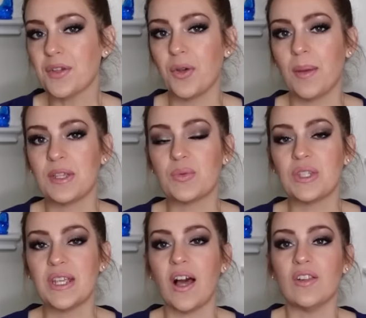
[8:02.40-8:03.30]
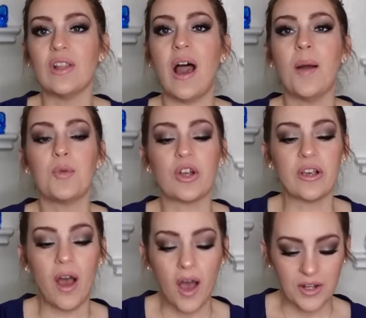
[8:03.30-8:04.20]
the Grammys, we see a lot more
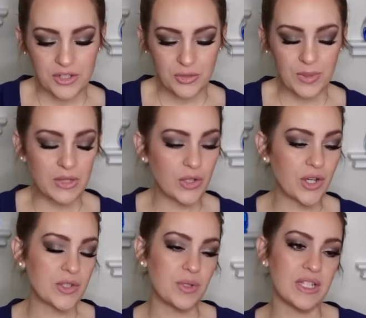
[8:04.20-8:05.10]
costumey looks.